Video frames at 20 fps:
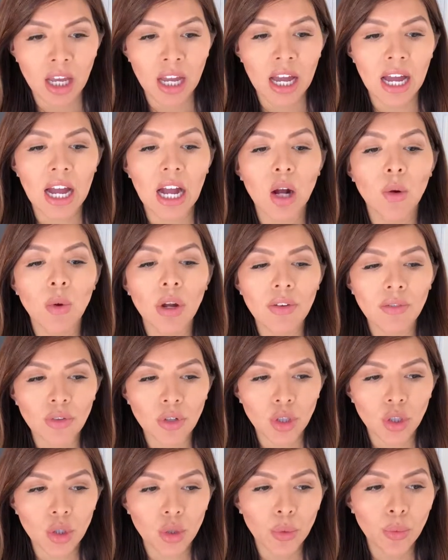
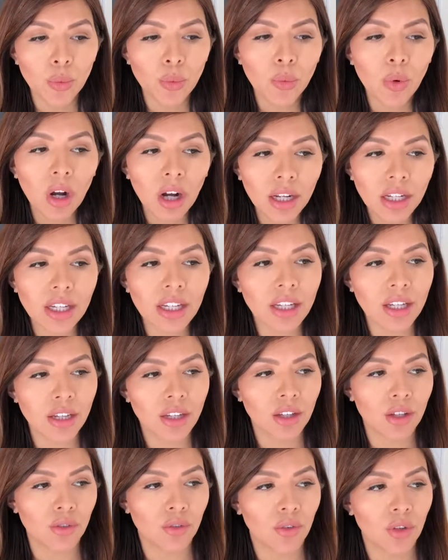However, what
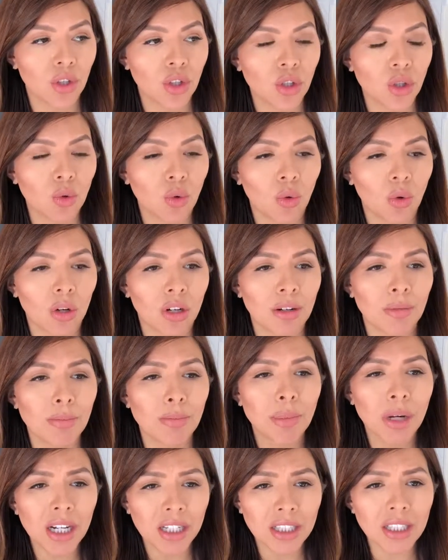if your
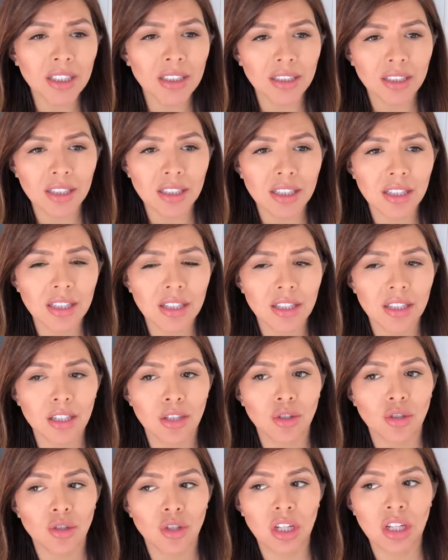bucket list
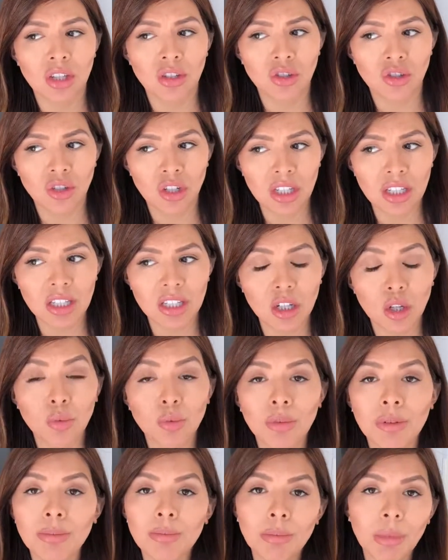is just a
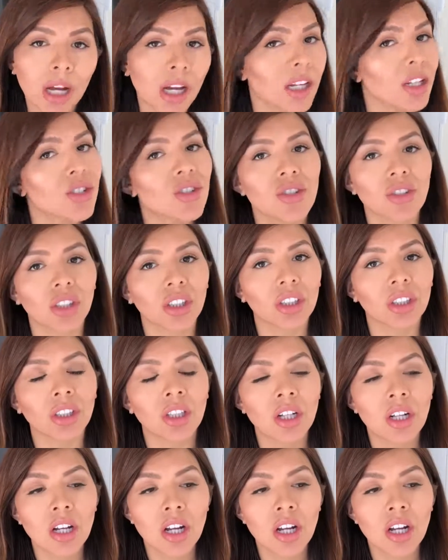reminder